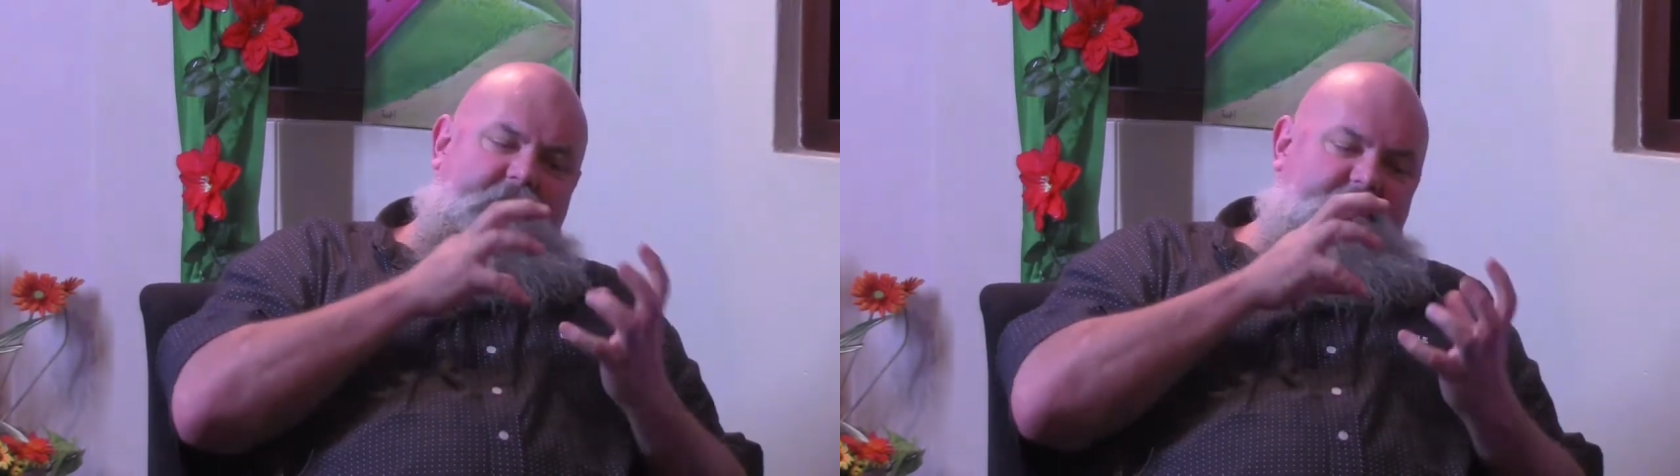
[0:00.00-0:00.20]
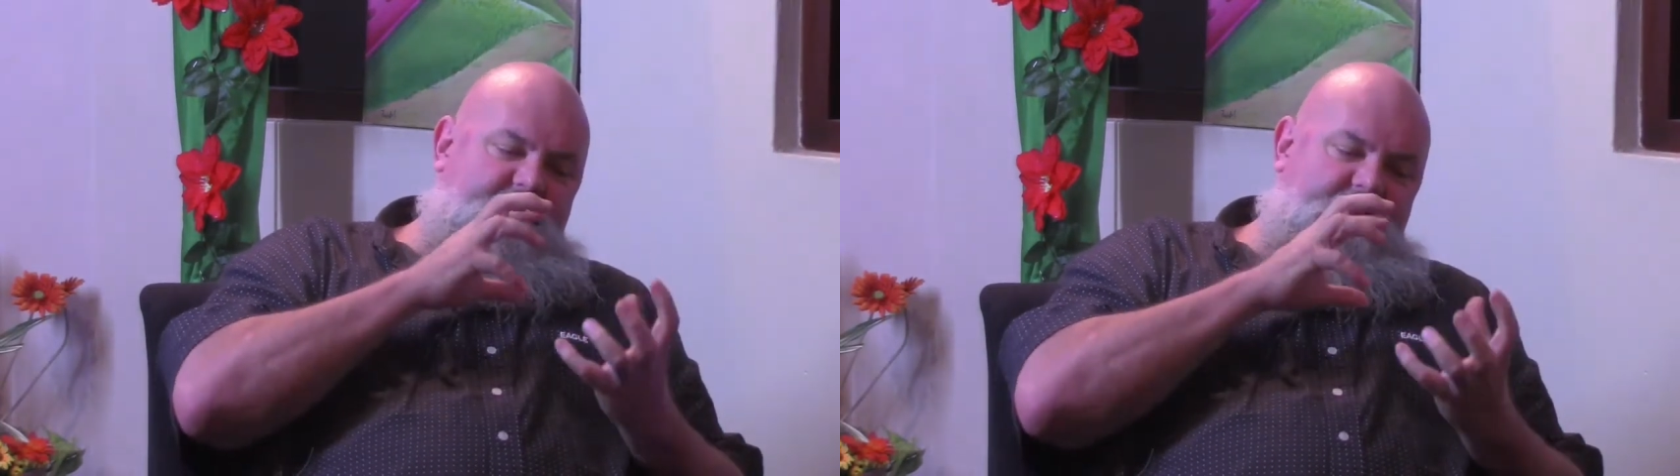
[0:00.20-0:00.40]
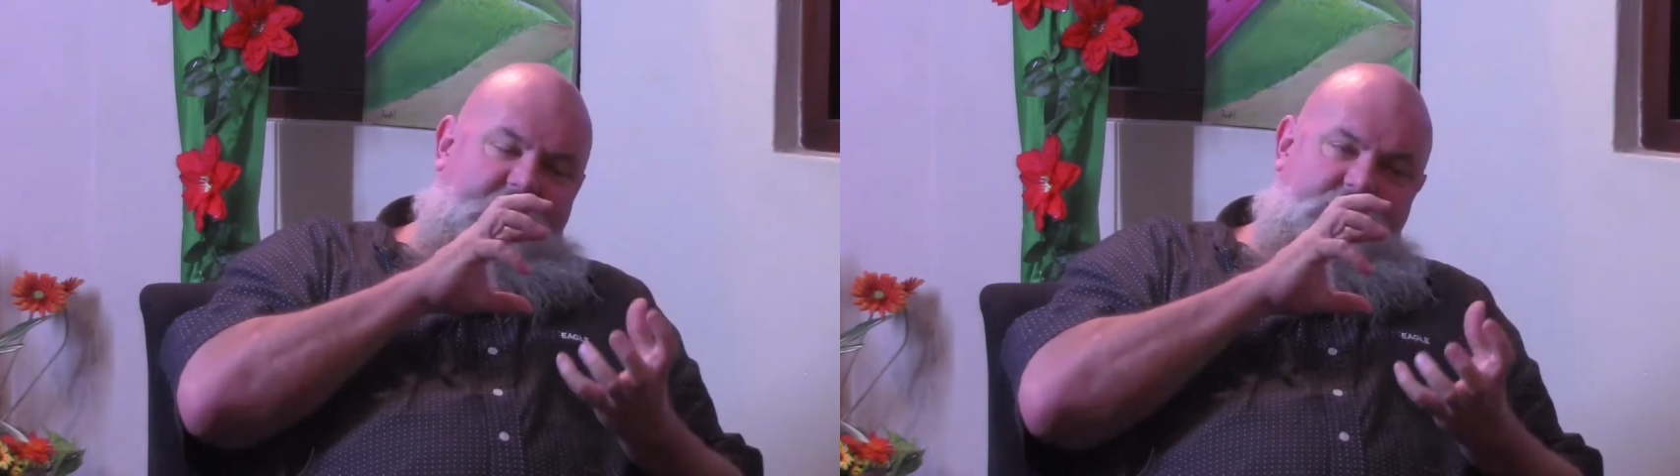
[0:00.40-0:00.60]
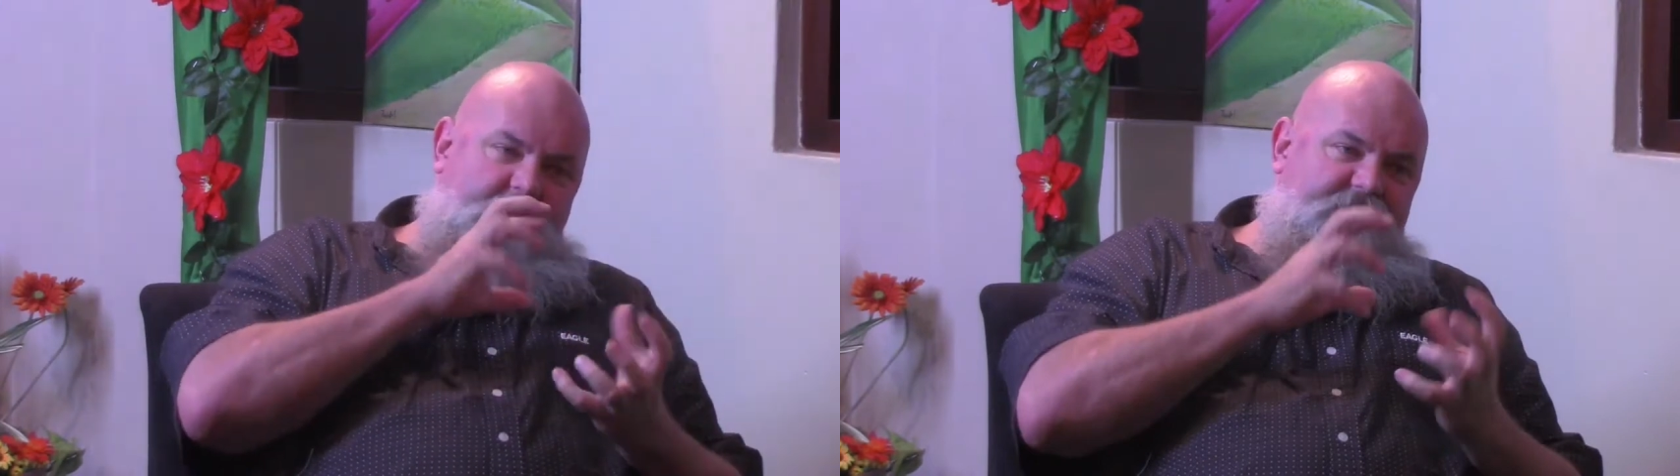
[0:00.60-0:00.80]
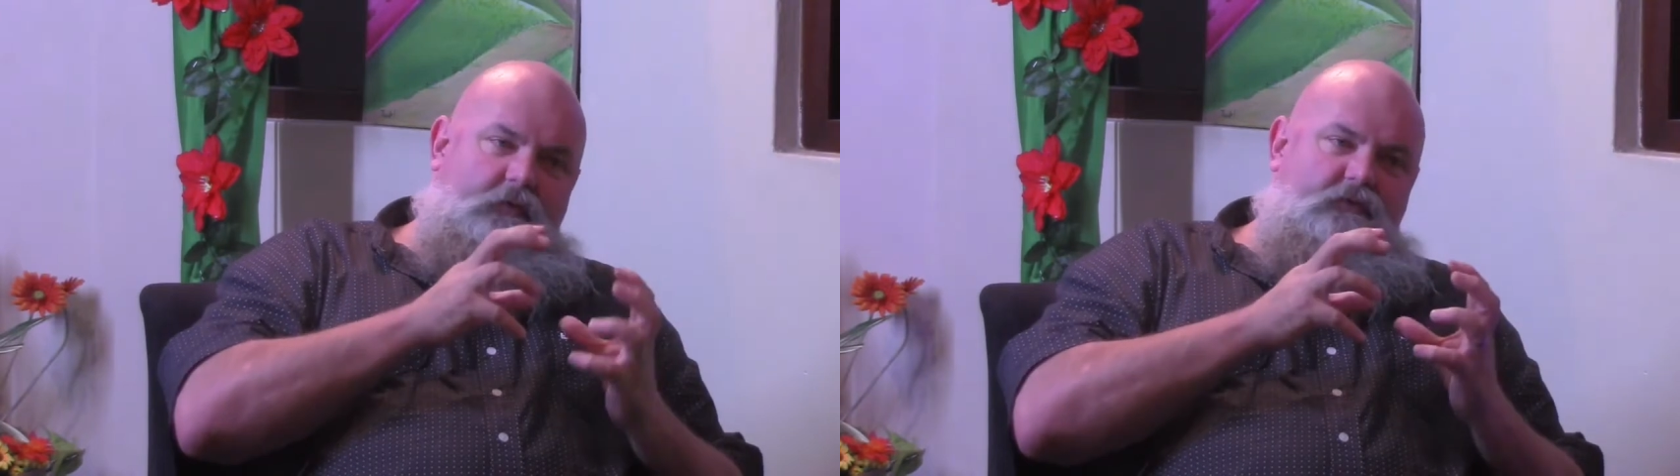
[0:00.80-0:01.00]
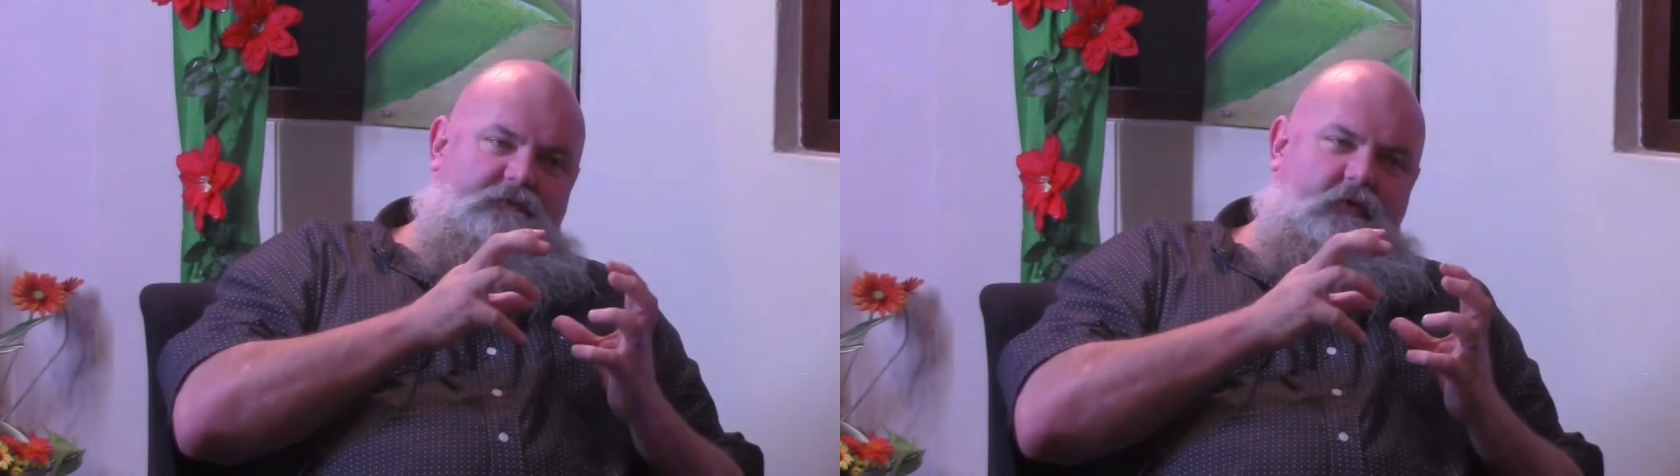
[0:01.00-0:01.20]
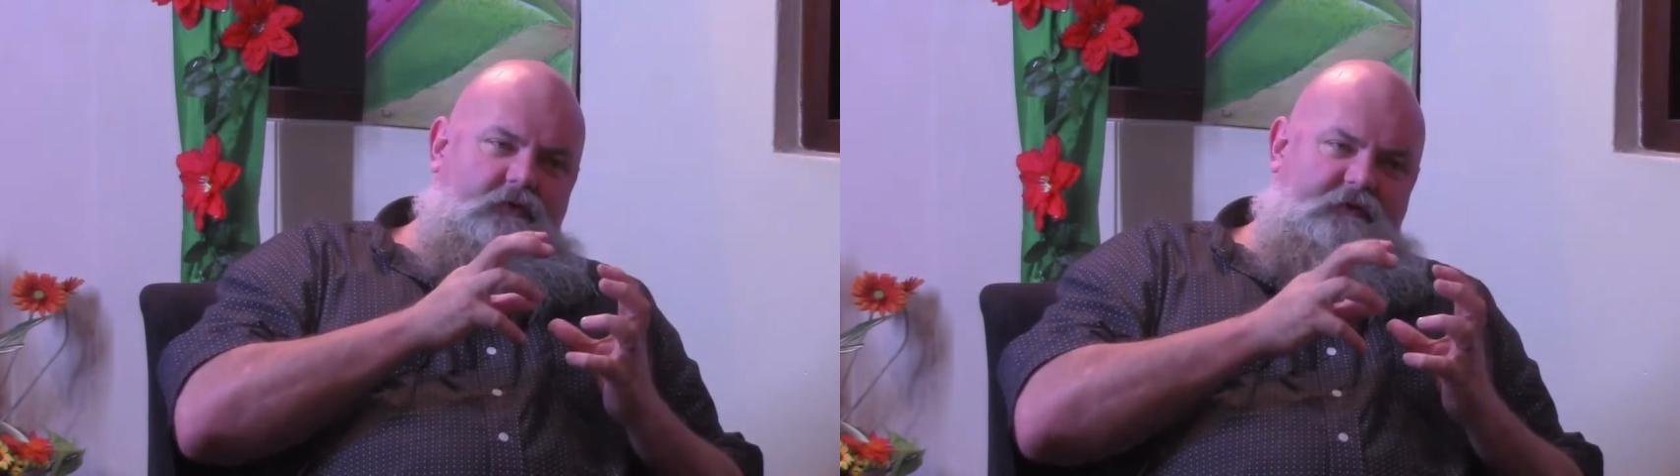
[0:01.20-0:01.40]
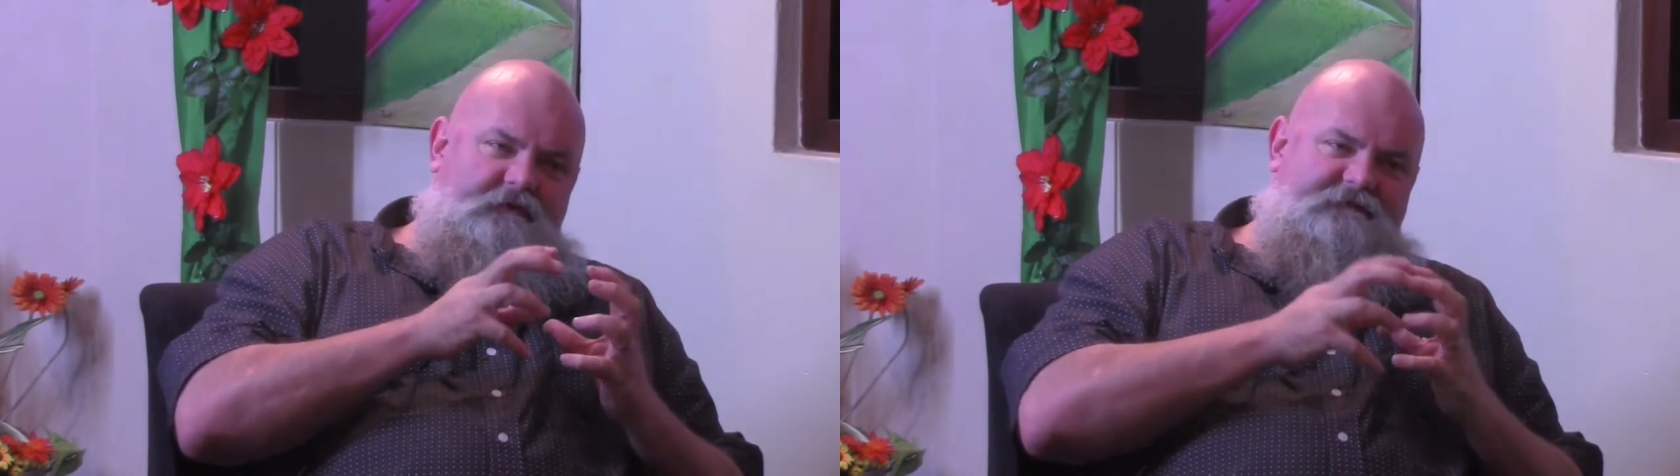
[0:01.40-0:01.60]
and that was all
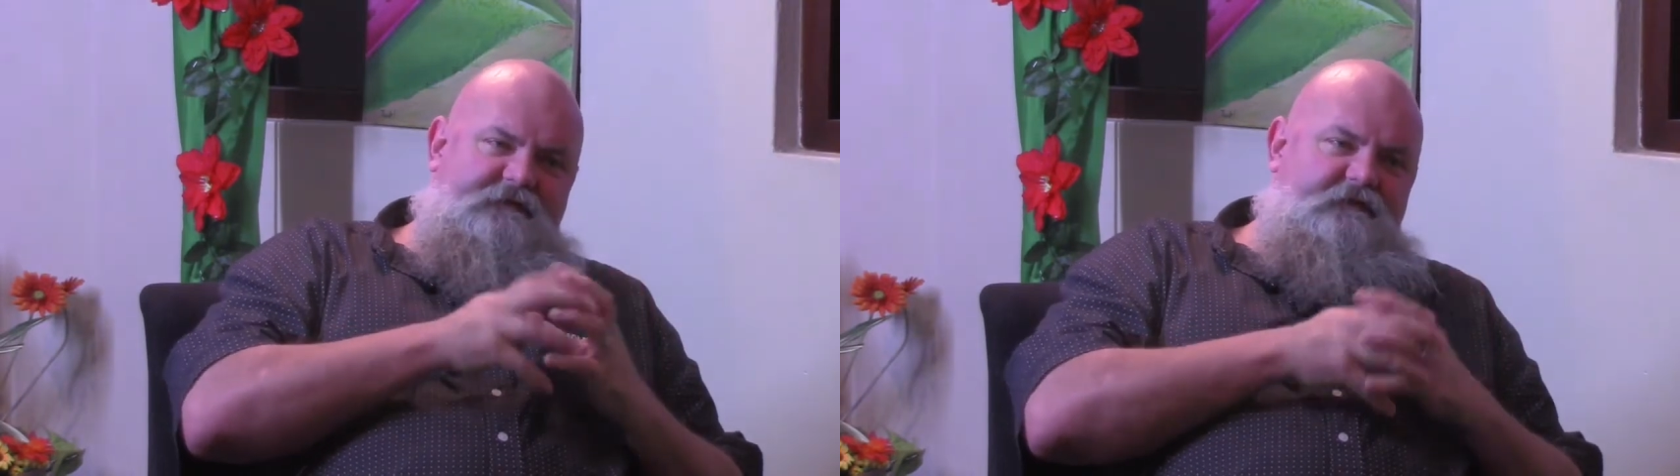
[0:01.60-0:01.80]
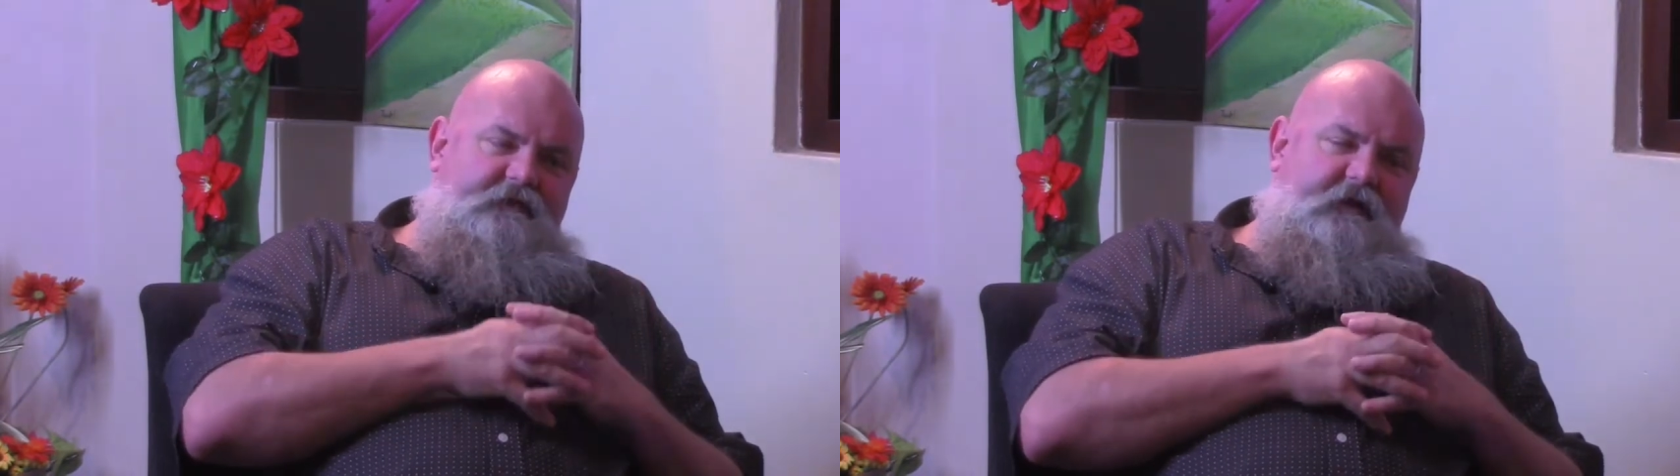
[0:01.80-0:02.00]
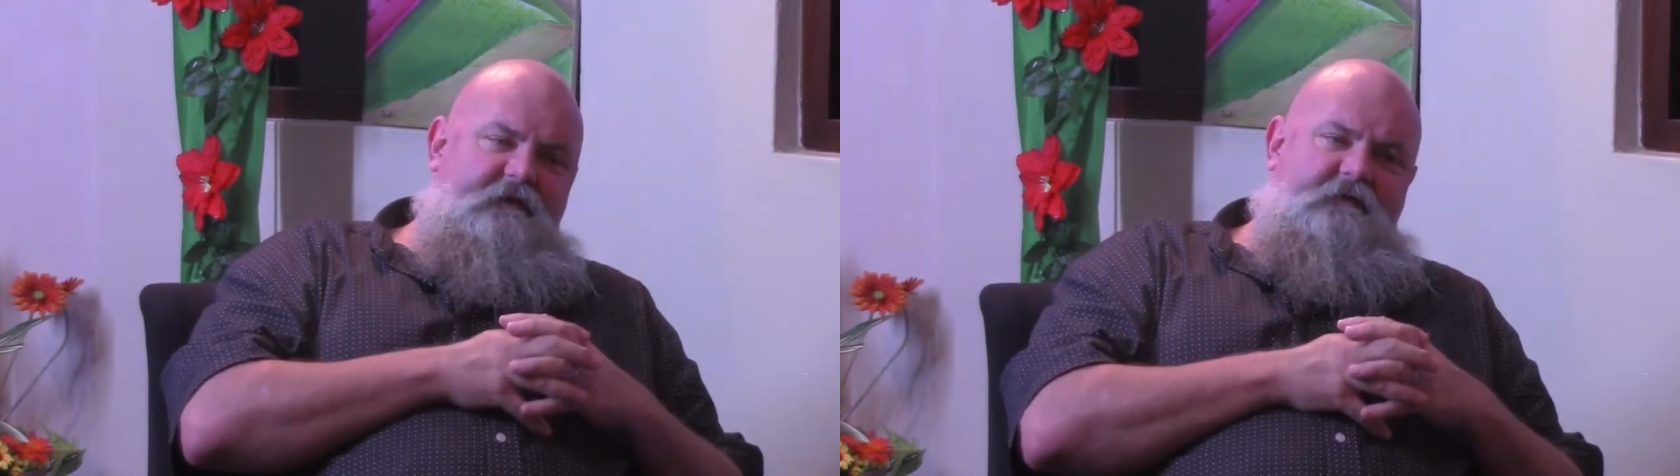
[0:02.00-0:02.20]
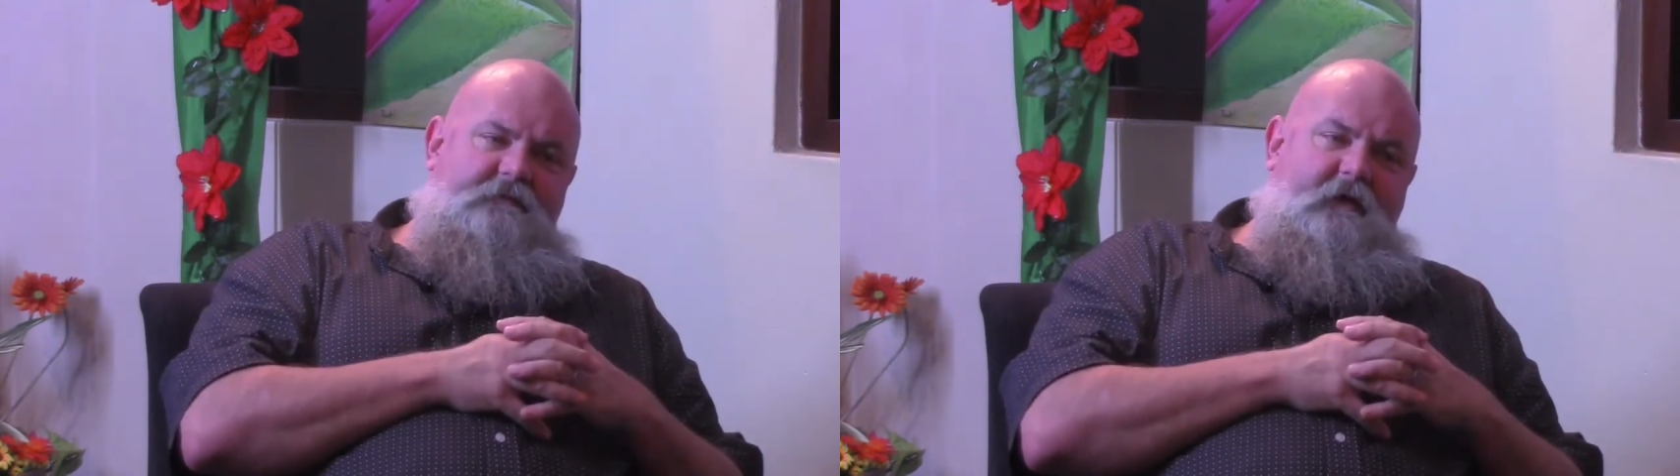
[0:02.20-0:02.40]
gone and disintegrated.